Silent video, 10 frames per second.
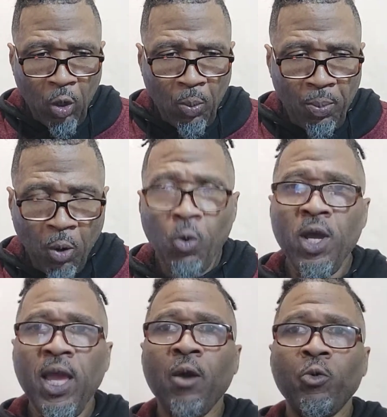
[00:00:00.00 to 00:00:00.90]
But what
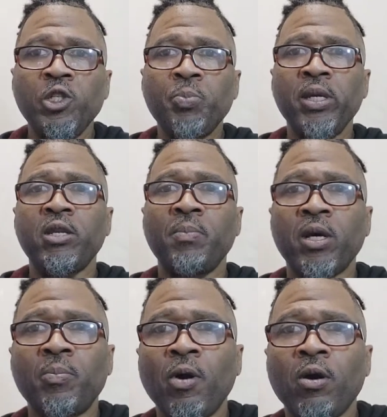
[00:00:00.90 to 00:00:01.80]
have we spent the
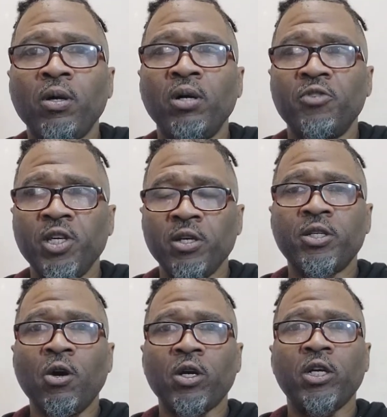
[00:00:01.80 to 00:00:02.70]
better part of a year
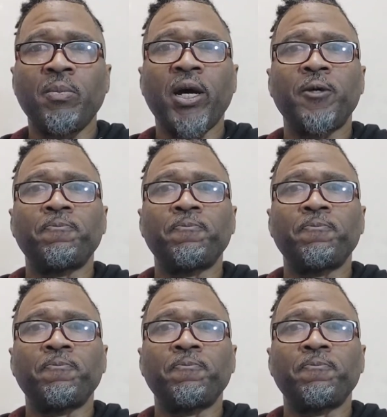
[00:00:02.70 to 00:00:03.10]
talking about?